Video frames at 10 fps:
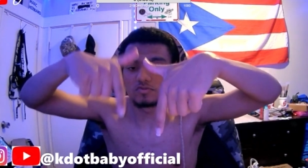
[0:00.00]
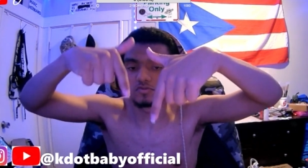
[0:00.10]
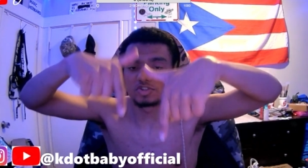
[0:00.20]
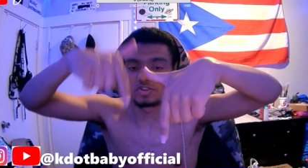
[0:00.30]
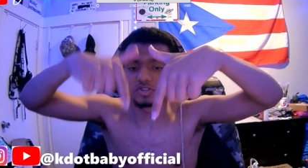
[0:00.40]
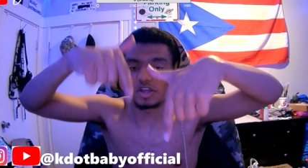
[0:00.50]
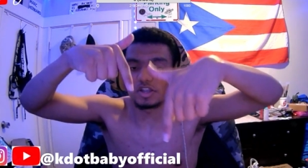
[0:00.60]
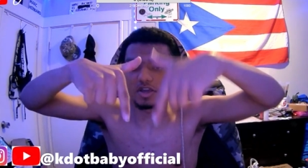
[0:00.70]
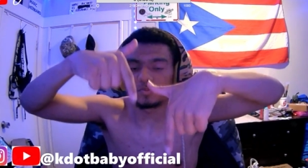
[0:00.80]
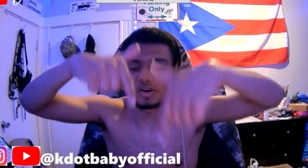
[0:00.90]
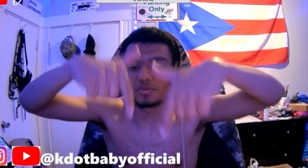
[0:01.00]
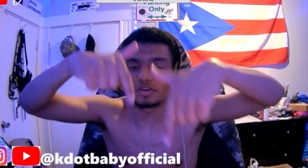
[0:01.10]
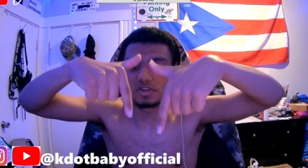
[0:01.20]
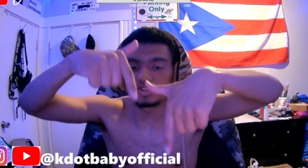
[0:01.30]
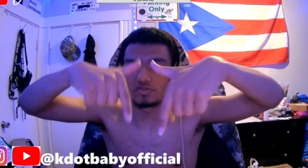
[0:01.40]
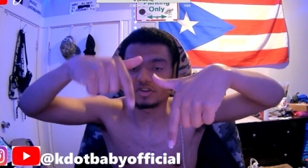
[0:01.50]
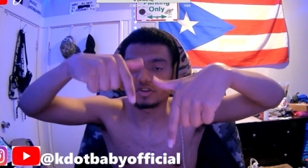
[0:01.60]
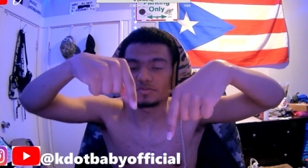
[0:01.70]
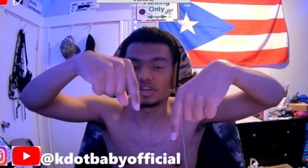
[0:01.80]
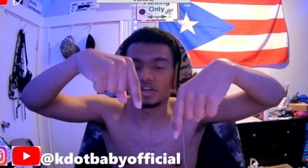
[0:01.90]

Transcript: Search that name up on Instagram.